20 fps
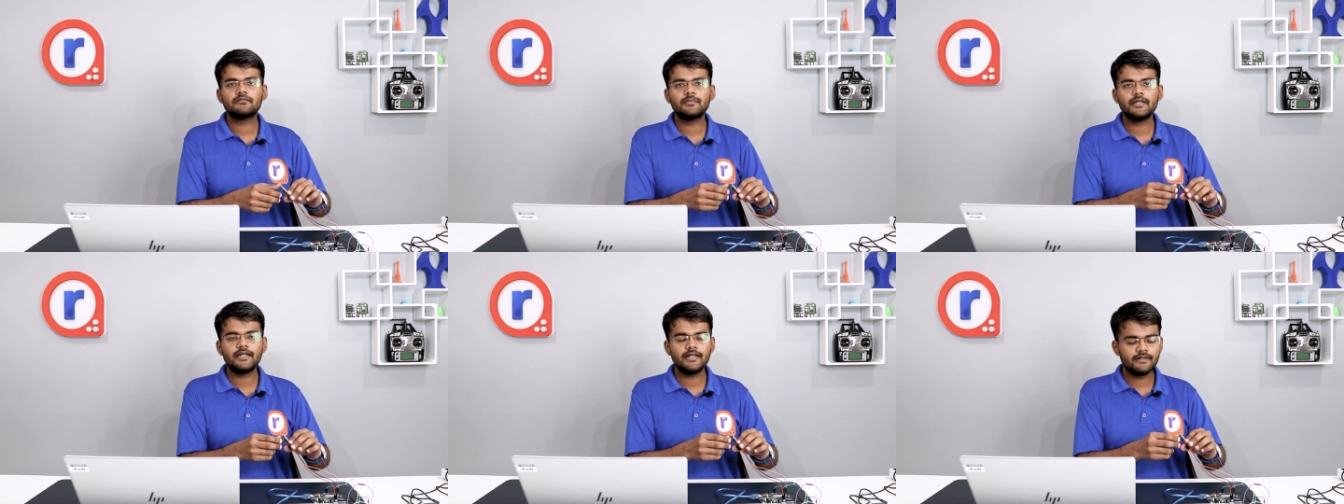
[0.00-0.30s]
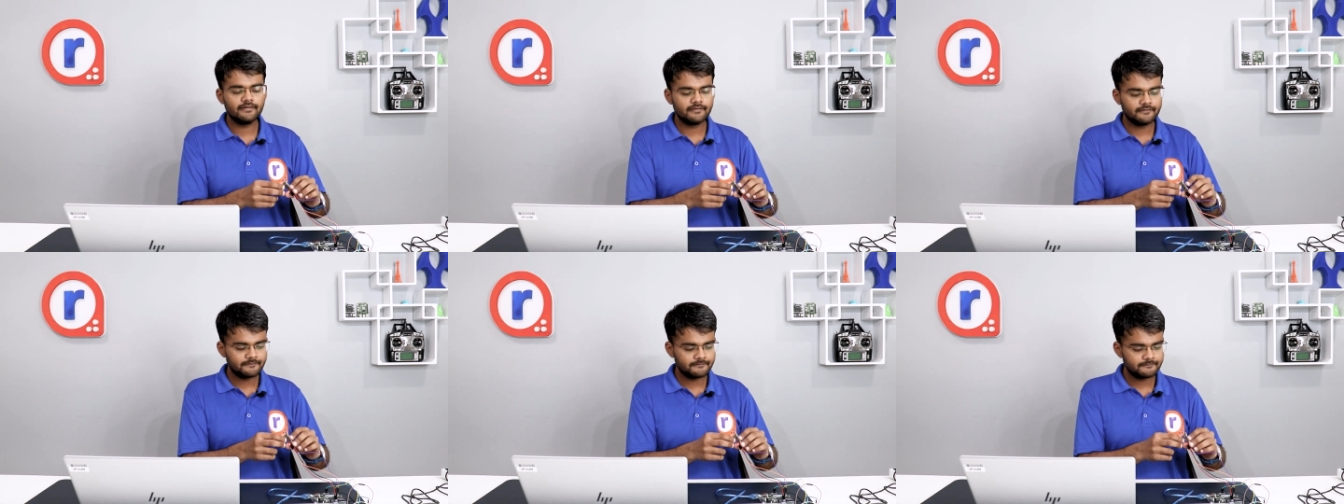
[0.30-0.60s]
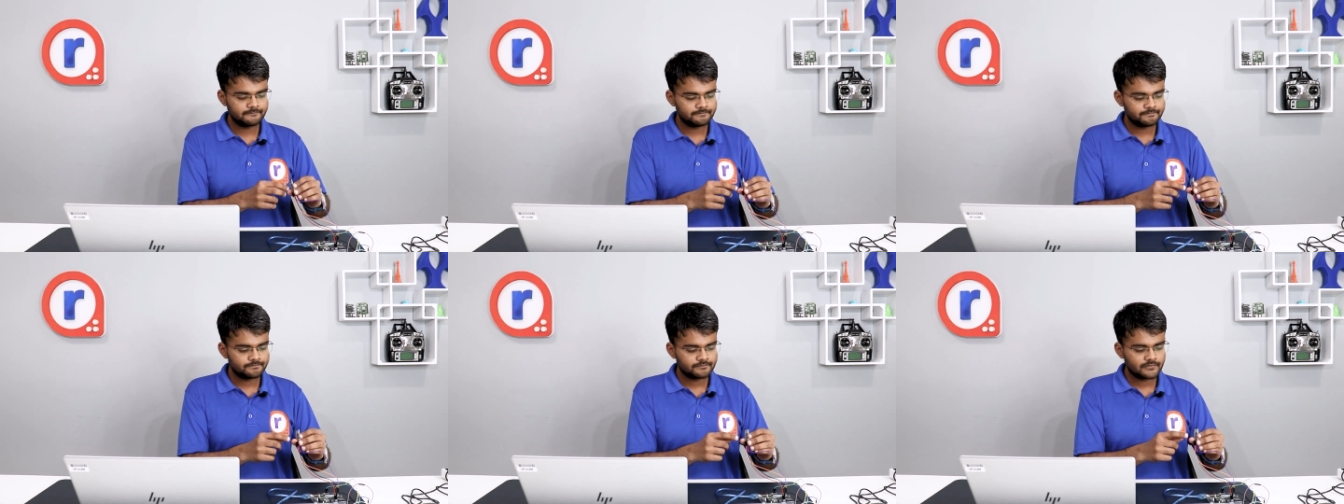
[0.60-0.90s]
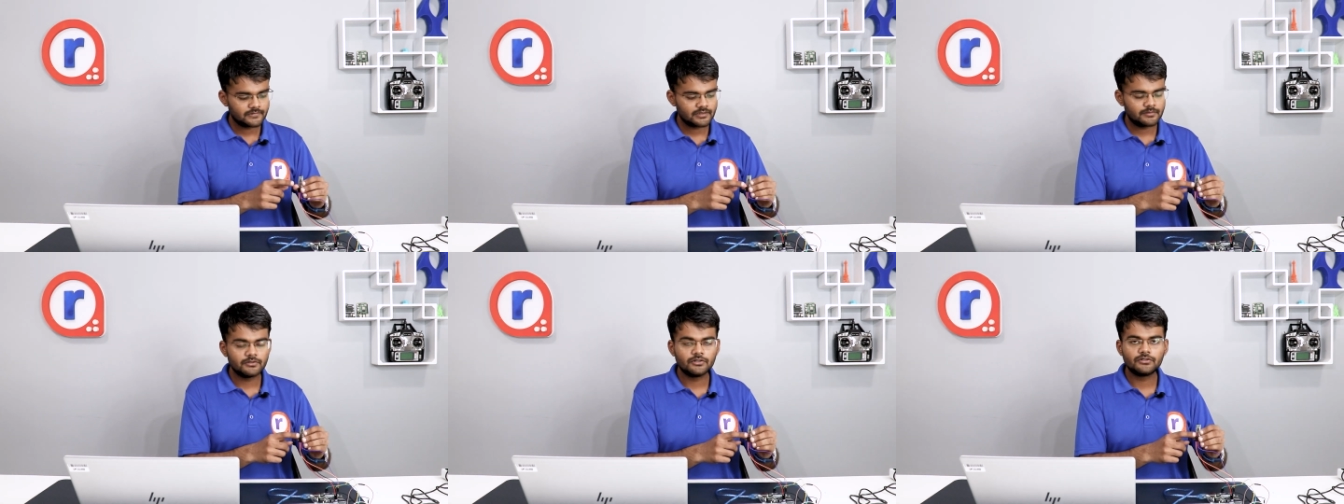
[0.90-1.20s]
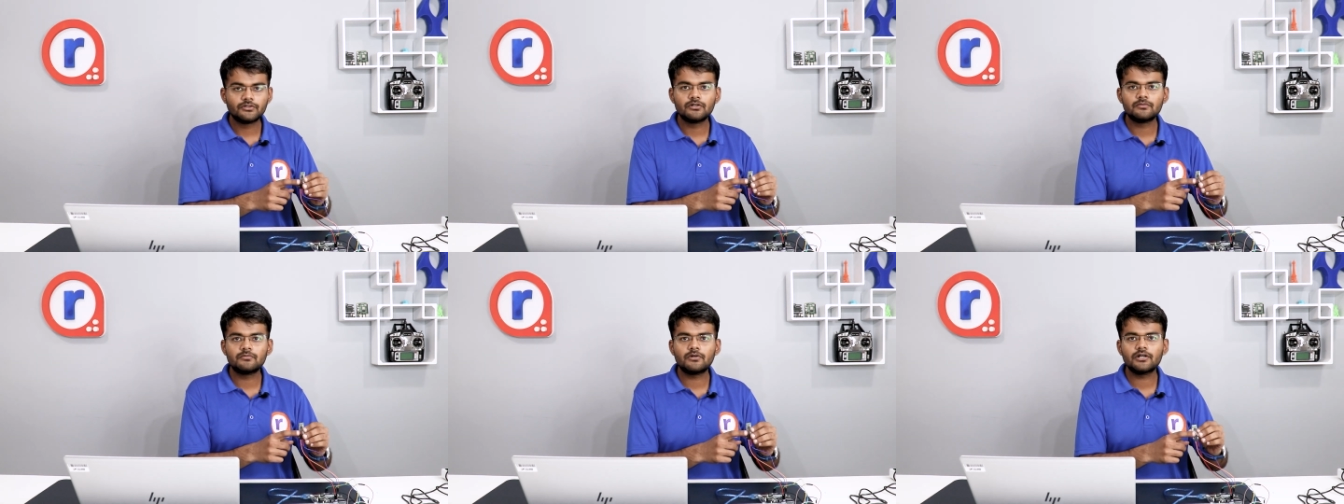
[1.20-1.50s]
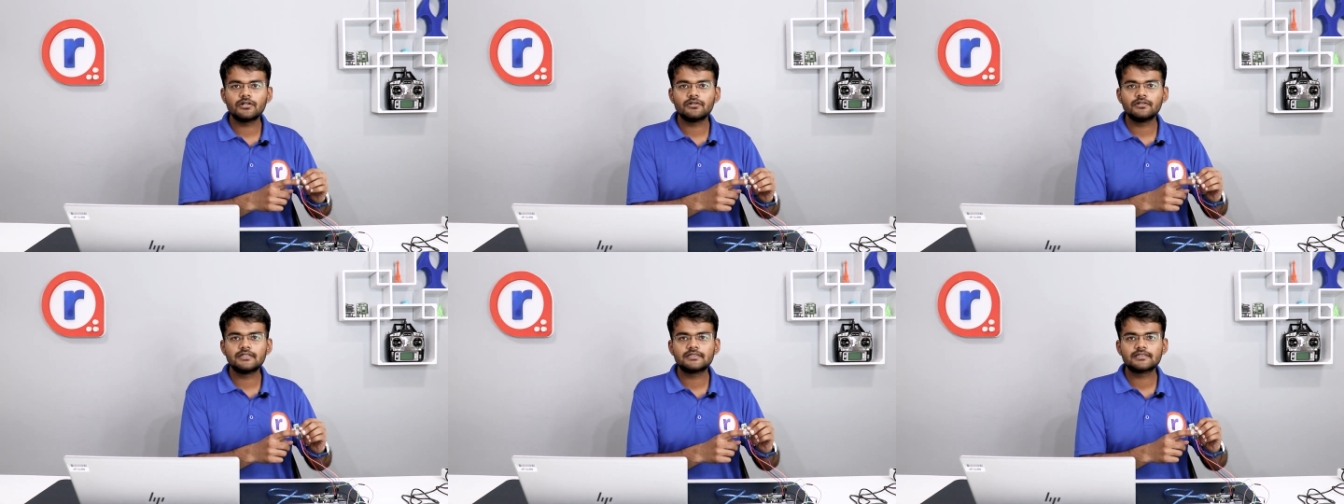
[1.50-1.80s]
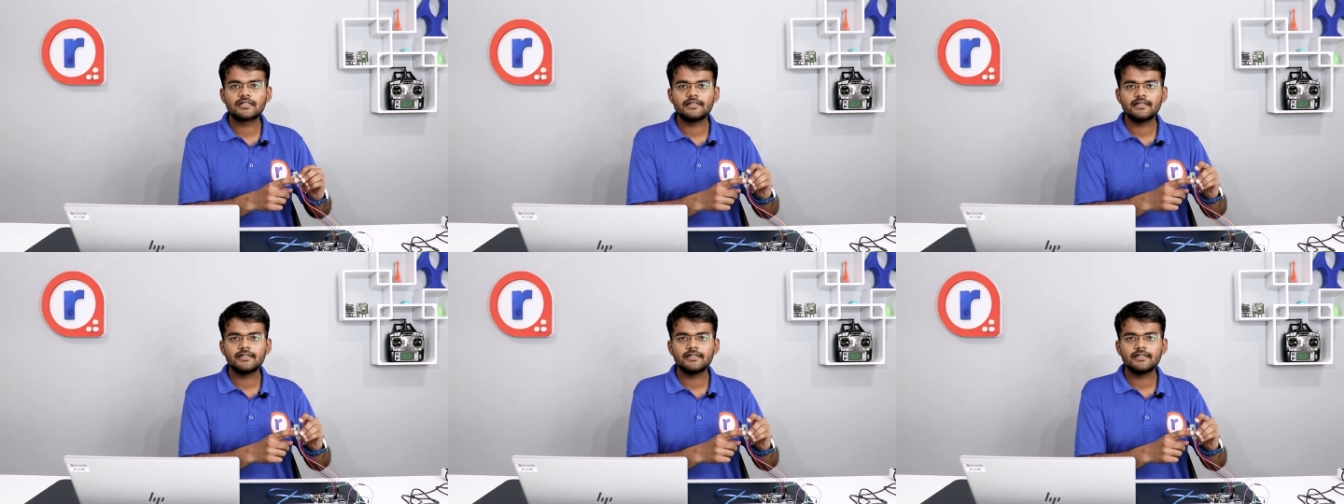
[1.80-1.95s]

are made Bluetooth module is